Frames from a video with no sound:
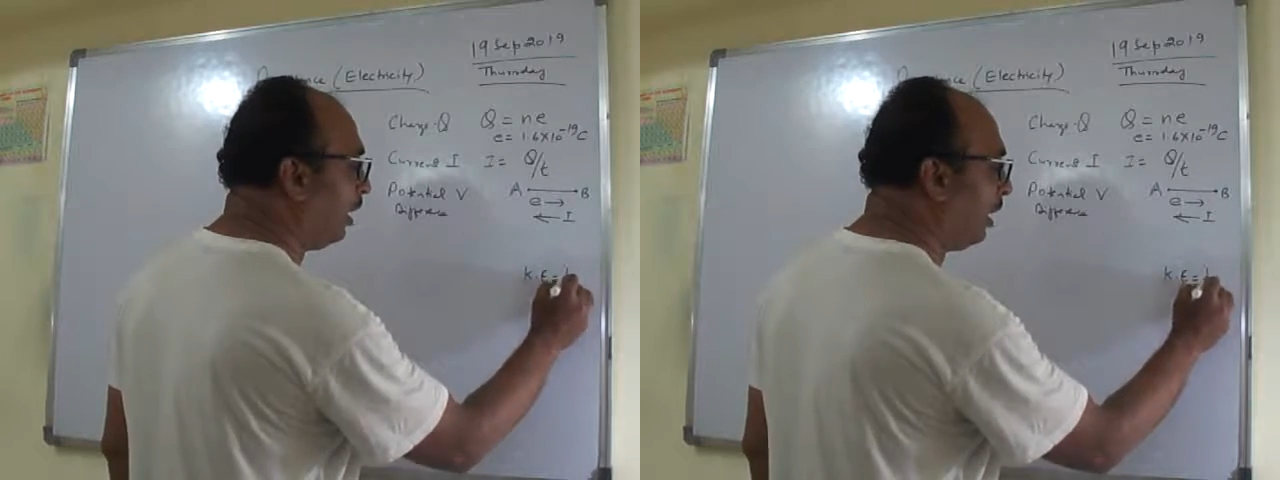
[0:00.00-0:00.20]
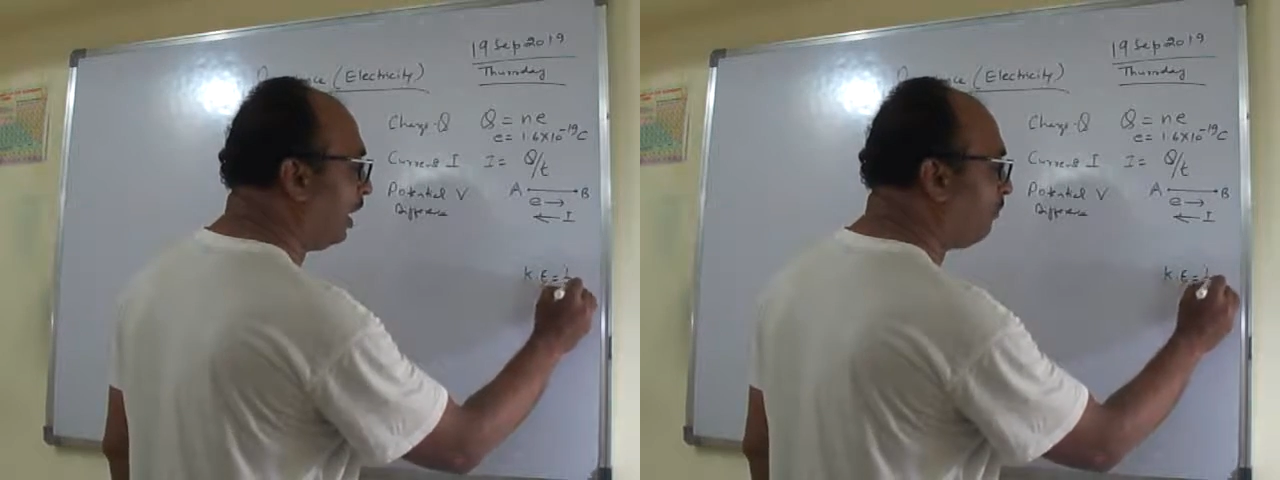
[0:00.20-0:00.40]

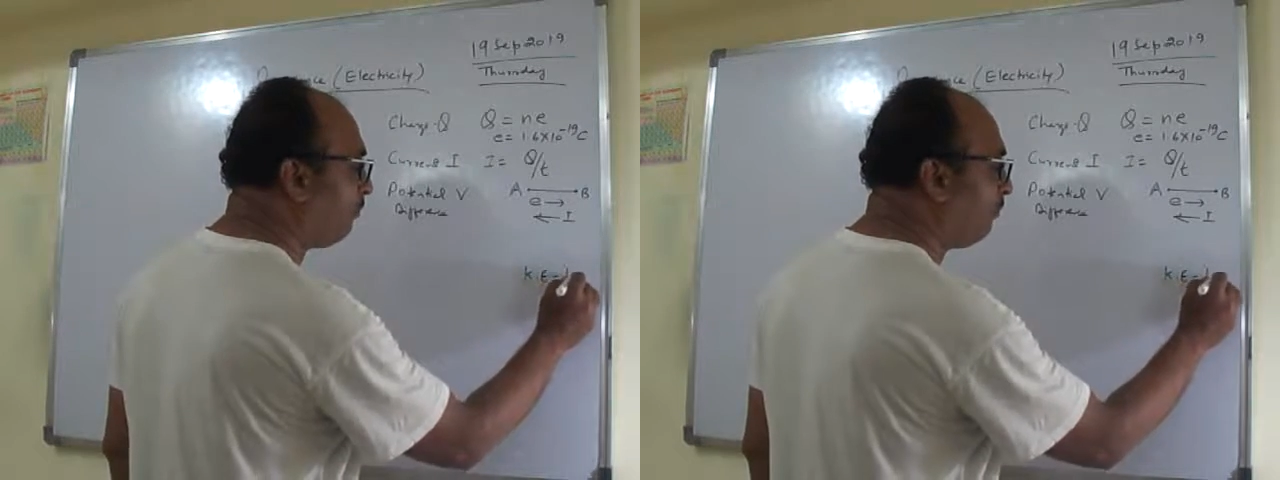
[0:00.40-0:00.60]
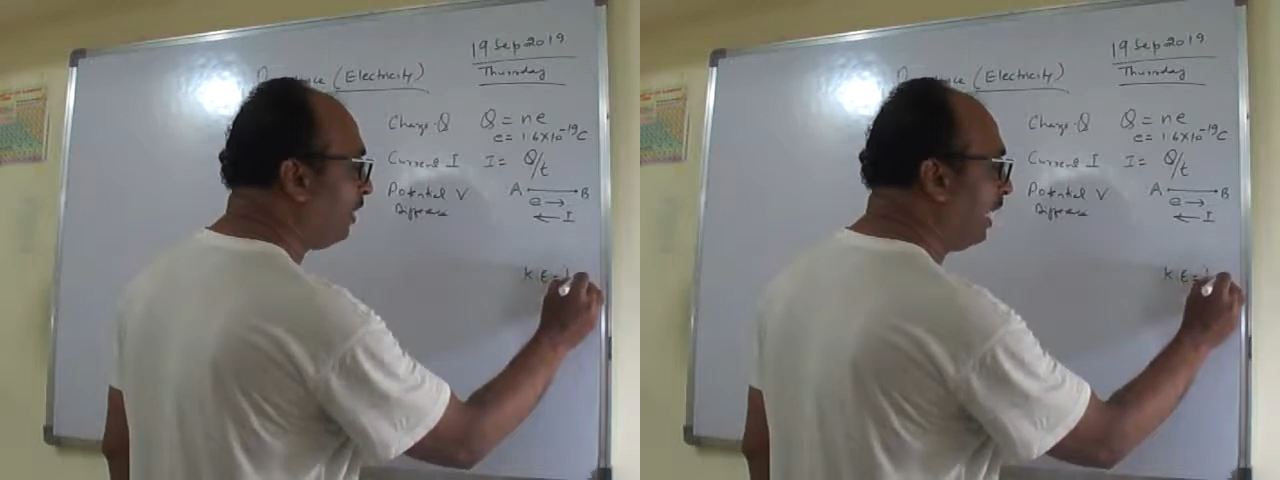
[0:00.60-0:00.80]

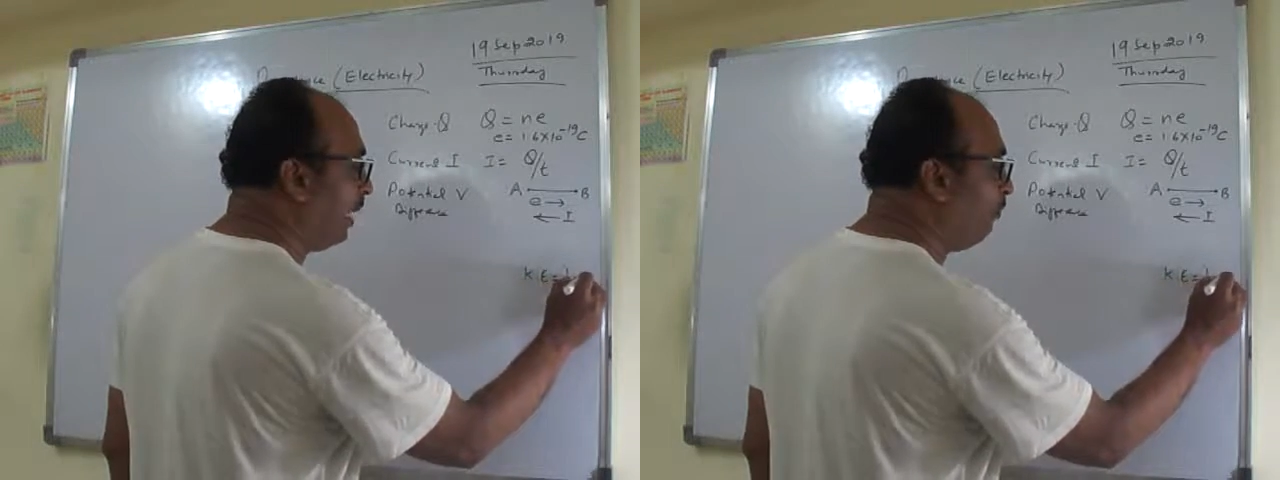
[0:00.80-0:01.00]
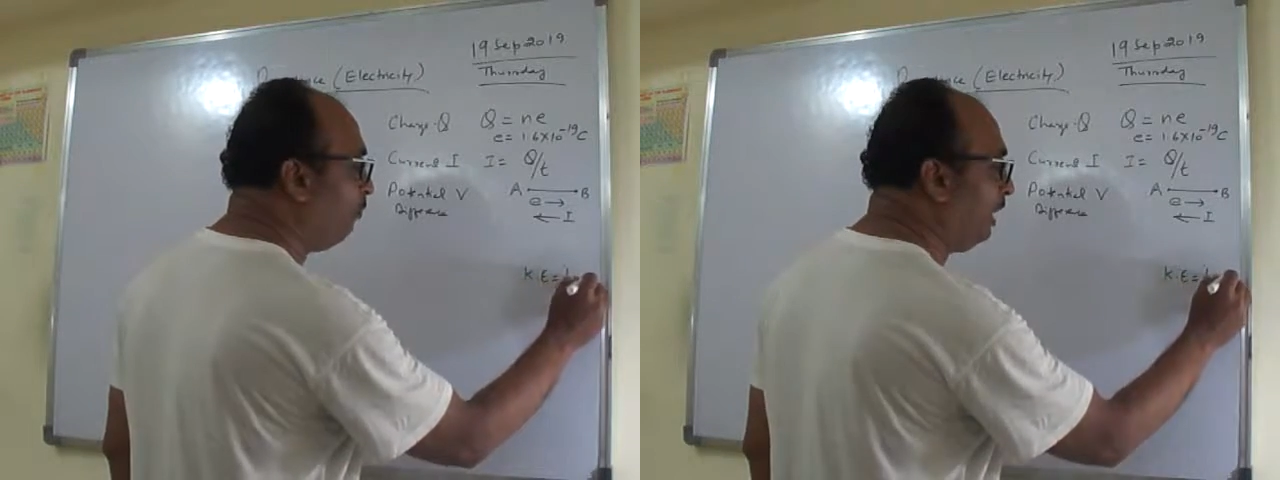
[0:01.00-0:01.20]
half
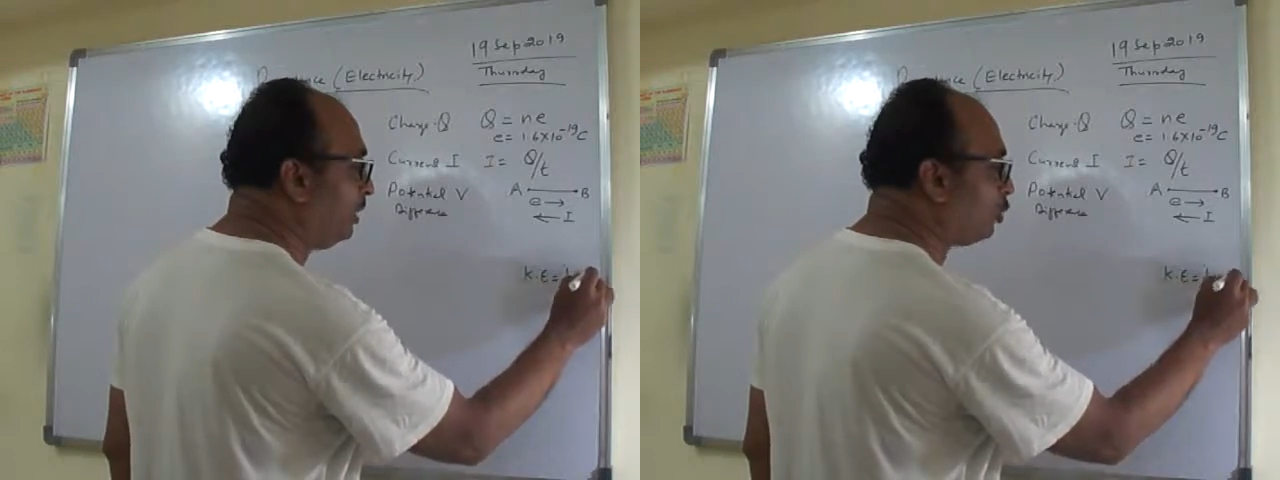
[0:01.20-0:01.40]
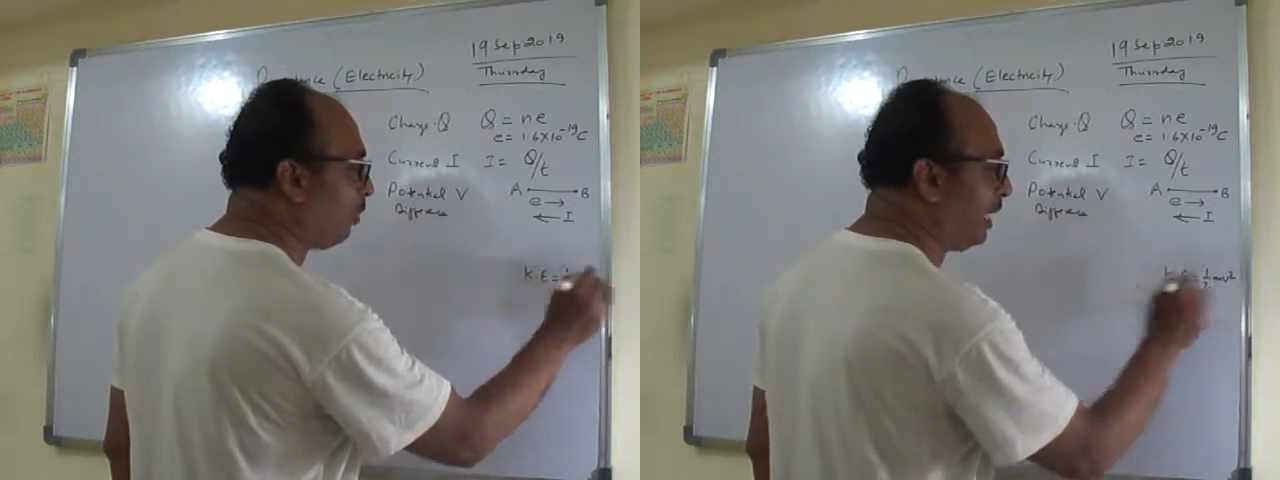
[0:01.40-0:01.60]

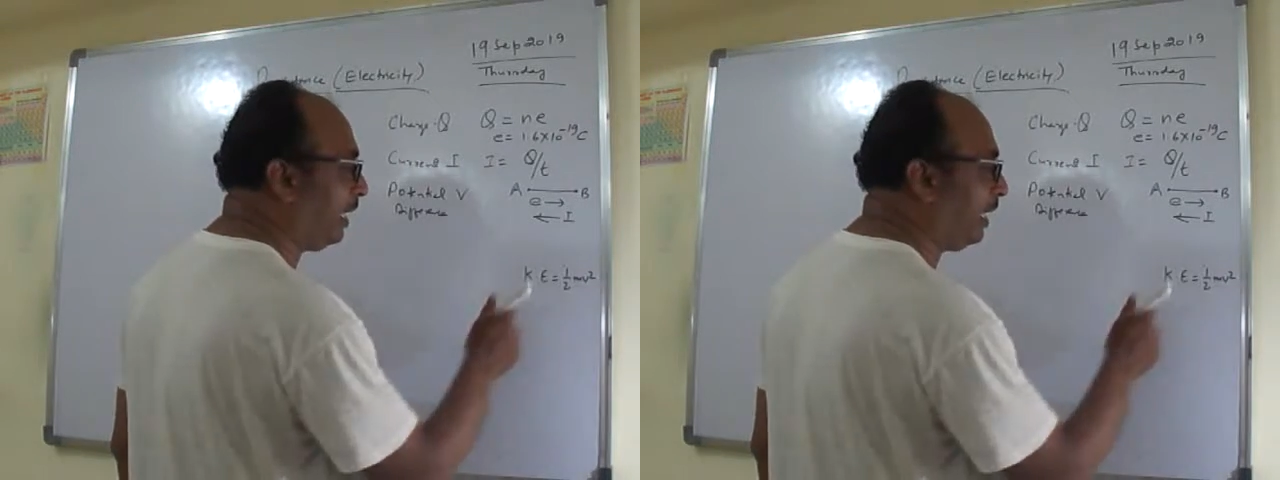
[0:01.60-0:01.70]
mv square,